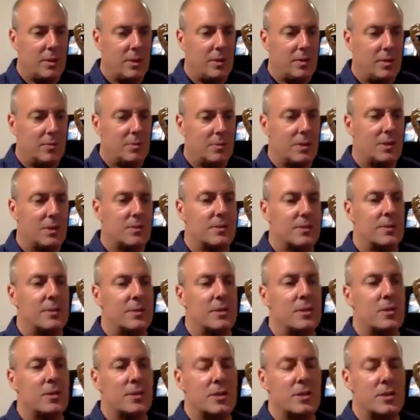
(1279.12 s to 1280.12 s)
Well,
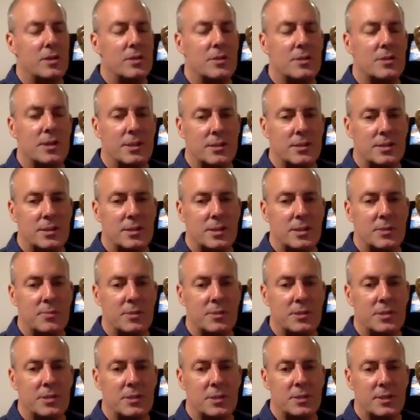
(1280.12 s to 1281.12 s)
you can use that sixth
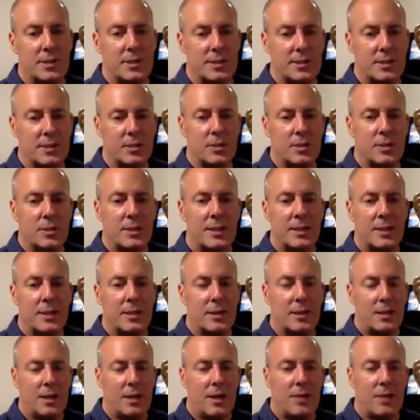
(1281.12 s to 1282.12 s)
position as a good
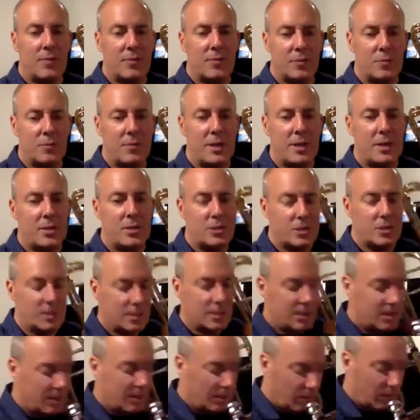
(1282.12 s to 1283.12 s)
confirmation
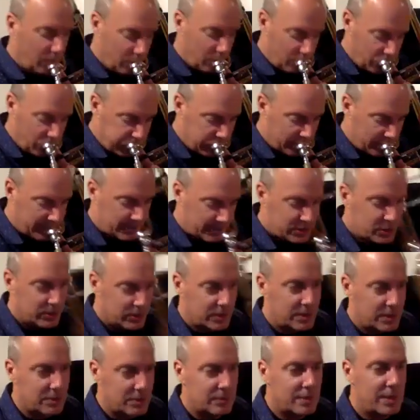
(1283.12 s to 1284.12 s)
that you're
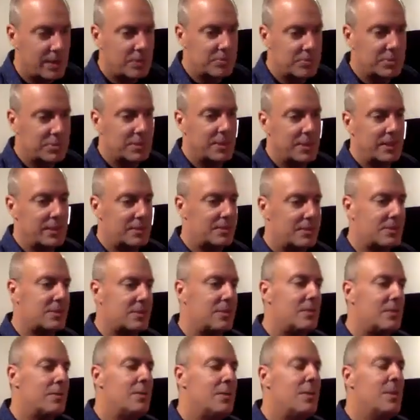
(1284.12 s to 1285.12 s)
in the right place.
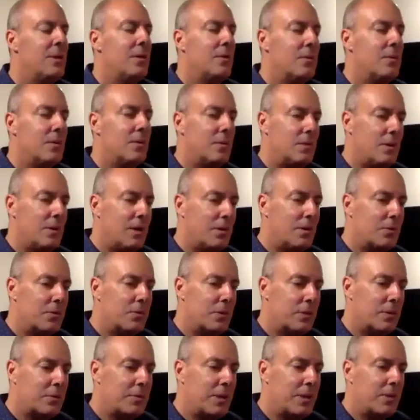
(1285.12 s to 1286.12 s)
So I'll
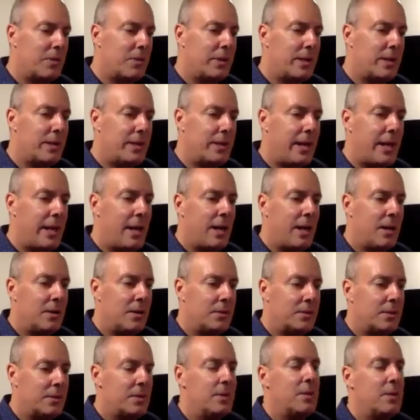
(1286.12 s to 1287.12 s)
work my way down
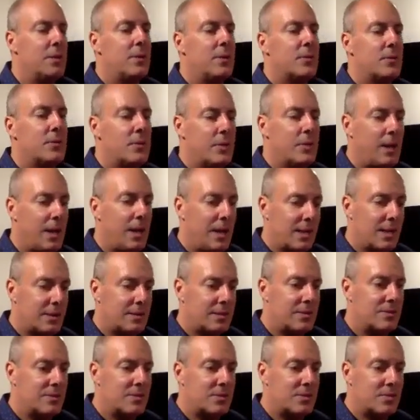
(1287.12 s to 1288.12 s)
through the
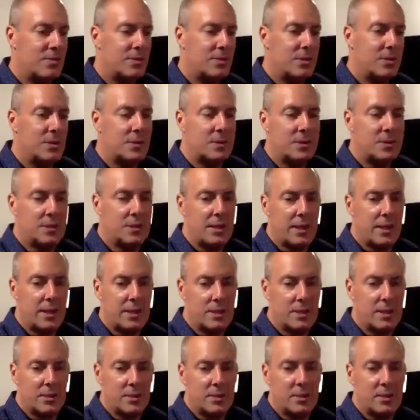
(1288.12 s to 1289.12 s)
octaves, first,
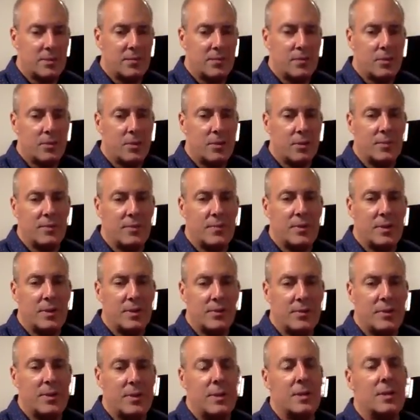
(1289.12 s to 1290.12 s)
second, third, fourth,
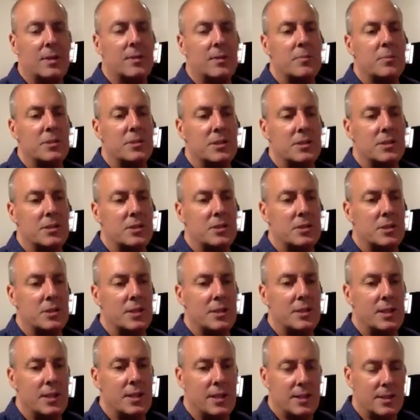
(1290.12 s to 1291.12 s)
fifth
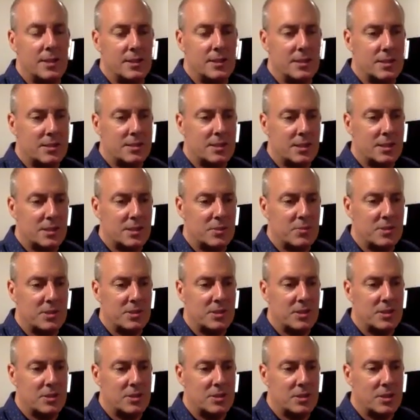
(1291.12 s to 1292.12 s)
position, and then sixth
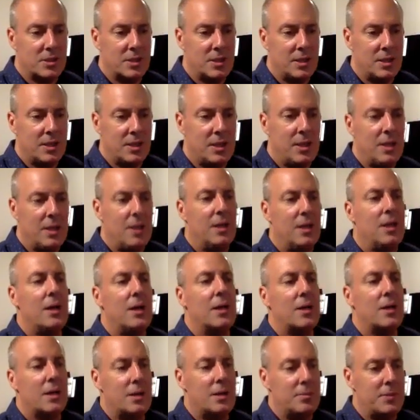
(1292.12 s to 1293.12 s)
position. I'll
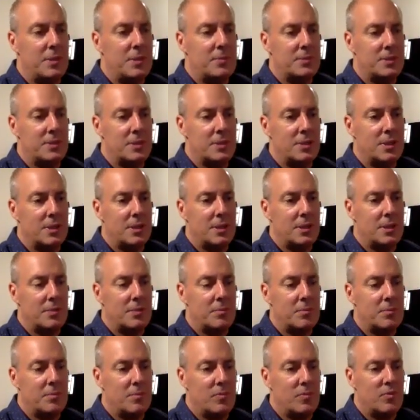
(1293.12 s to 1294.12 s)
come up to the
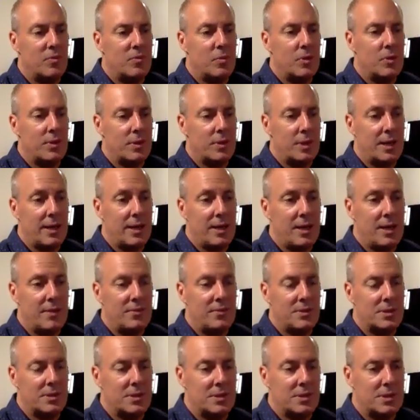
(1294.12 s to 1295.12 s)
fourth line F
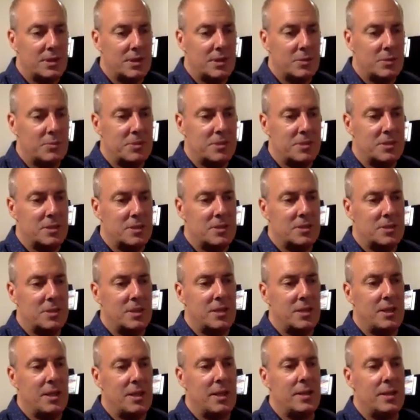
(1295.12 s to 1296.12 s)
in sixth
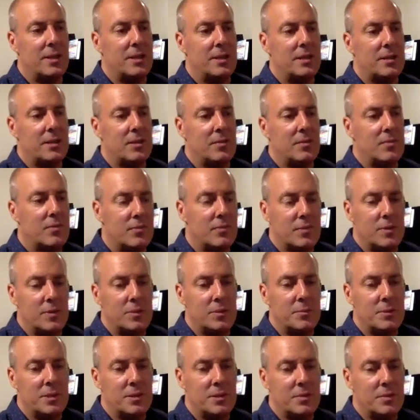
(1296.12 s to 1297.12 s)
position and then confirm
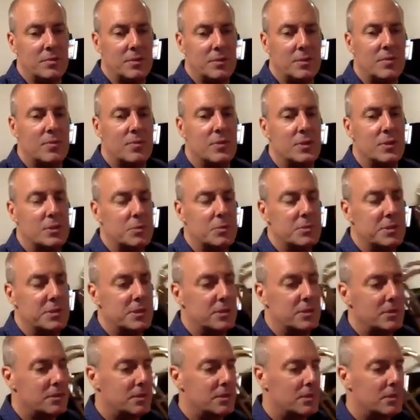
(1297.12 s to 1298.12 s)
it with first
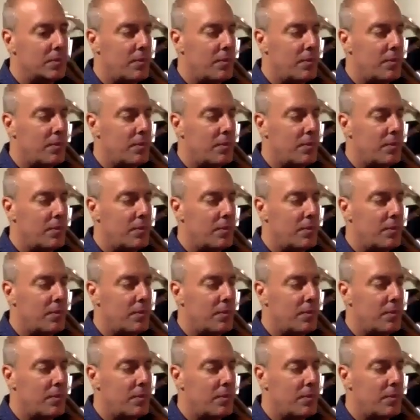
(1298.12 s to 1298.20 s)
position.